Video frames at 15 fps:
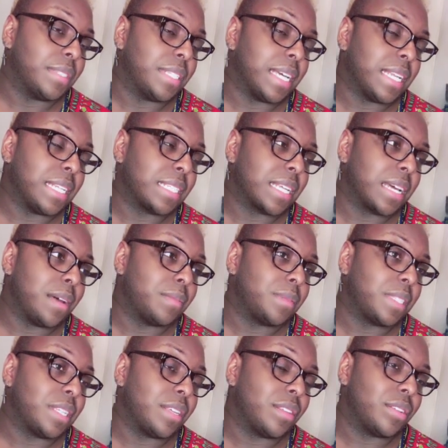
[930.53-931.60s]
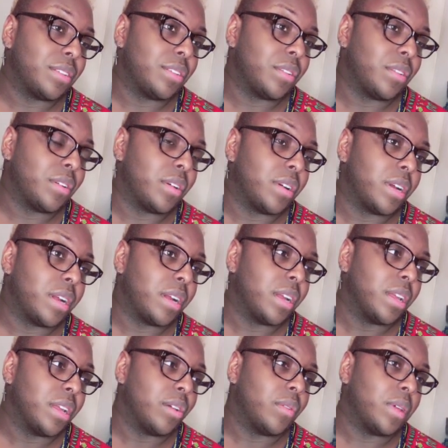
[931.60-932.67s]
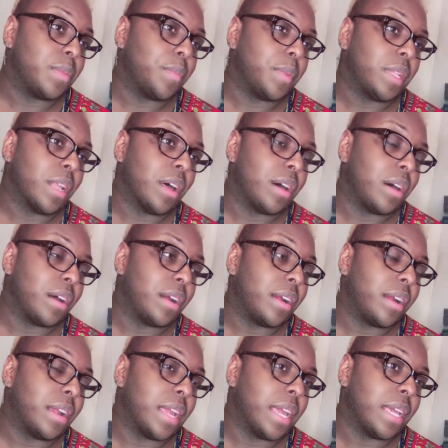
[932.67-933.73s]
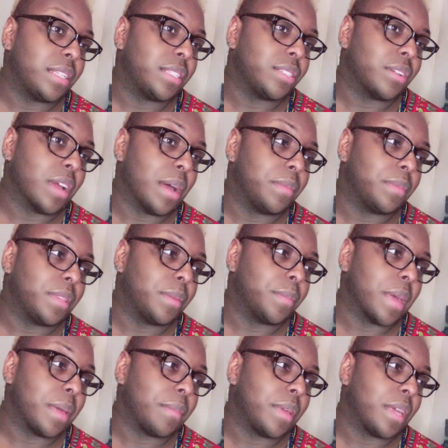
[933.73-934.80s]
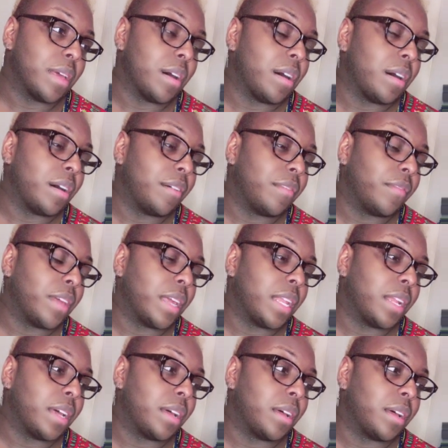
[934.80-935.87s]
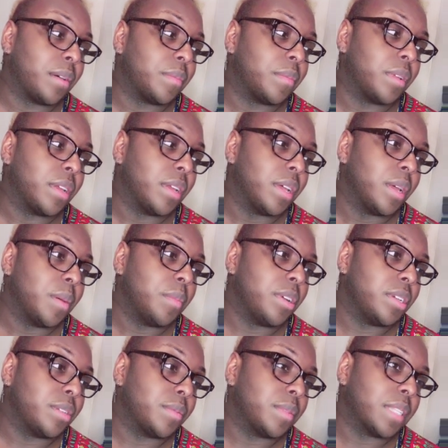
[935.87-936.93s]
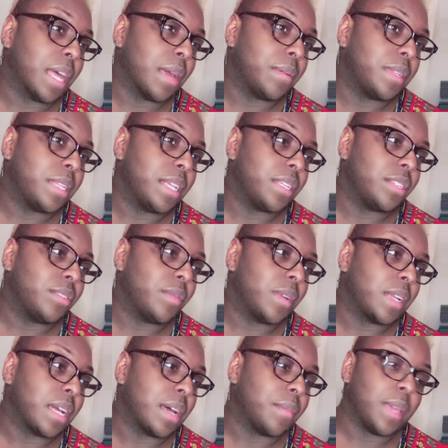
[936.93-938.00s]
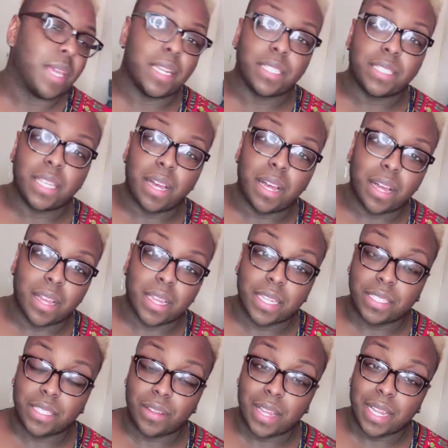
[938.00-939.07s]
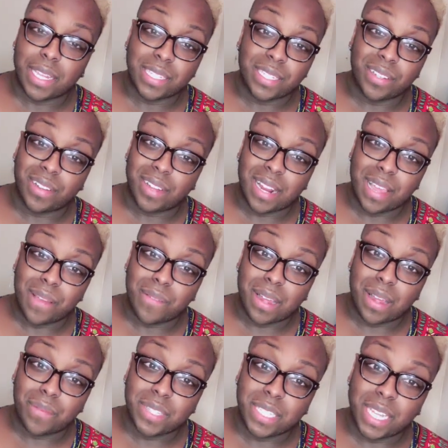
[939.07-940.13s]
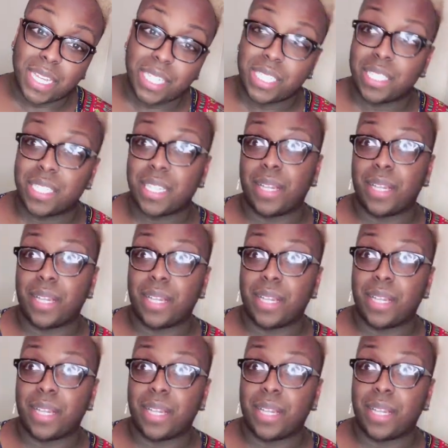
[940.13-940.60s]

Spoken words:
Dennis comes to the door with Pilar and to drop the baby off, and Porsha was like, "Well, Dennis, you want to come in and talk?" And so I guess they're gonna have a conversation.